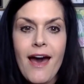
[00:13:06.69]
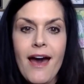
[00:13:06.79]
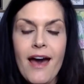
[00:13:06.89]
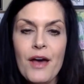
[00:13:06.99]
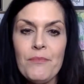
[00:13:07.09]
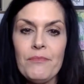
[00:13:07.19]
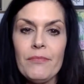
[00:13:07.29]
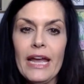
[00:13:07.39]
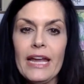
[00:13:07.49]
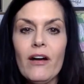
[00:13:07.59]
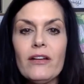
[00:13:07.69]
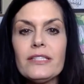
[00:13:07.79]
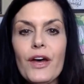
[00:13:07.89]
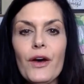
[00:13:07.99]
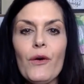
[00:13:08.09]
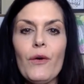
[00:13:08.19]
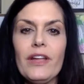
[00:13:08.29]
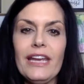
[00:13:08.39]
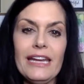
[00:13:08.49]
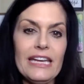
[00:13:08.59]
Um, and
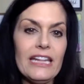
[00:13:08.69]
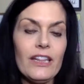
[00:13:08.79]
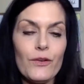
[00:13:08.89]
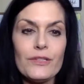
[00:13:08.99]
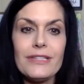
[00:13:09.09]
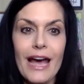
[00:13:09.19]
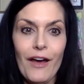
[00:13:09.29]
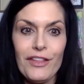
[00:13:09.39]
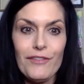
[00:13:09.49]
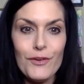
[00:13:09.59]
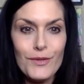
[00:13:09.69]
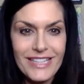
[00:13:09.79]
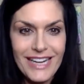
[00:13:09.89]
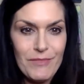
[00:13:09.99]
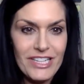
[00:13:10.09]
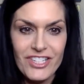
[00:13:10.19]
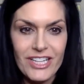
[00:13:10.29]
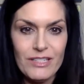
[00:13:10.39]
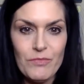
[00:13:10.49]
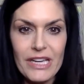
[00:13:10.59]
also eating those healthy foods that I
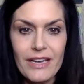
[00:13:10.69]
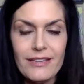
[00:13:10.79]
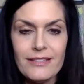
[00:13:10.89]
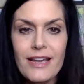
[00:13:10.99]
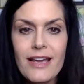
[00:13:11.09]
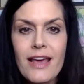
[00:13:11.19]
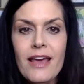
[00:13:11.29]
mentioned, because